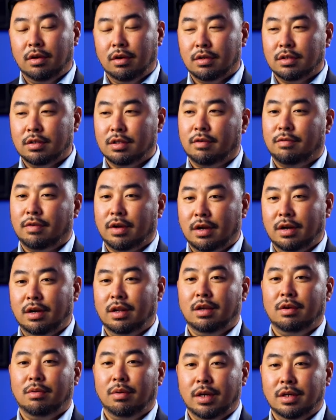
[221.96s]
yourself out of the
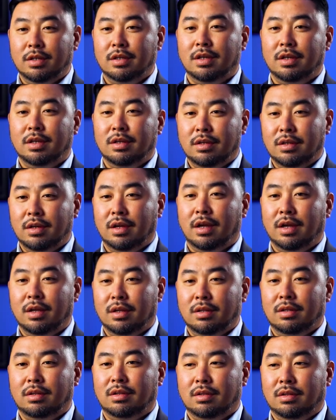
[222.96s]
equation
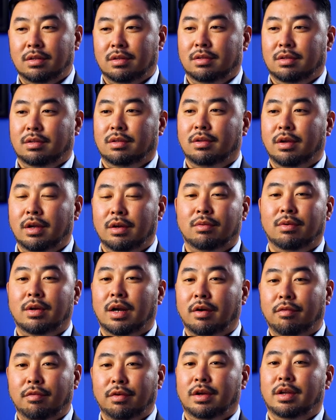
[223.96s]
and doing
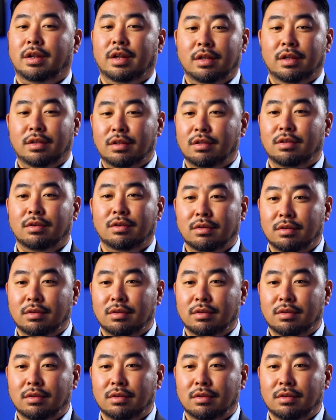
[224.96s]
whatever you need to do